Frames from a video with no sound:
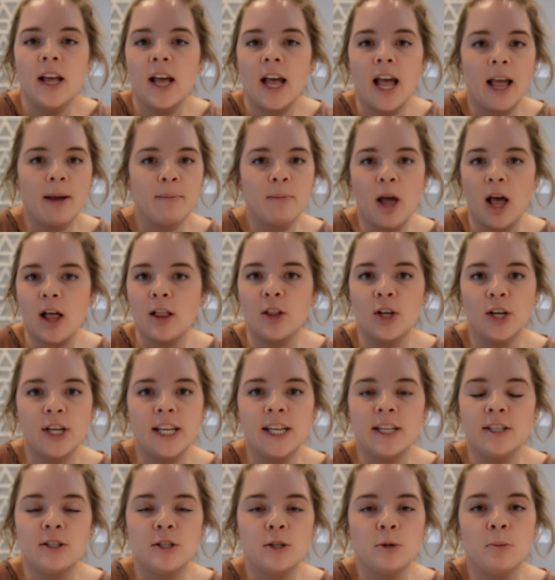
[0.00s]
I'm not
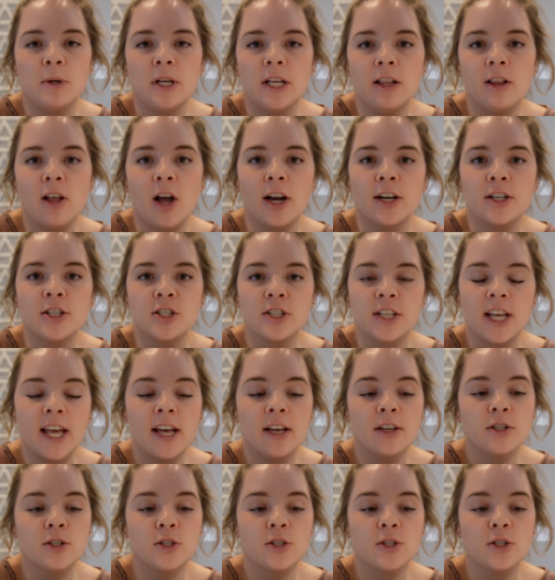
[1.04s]
looking to be large scale.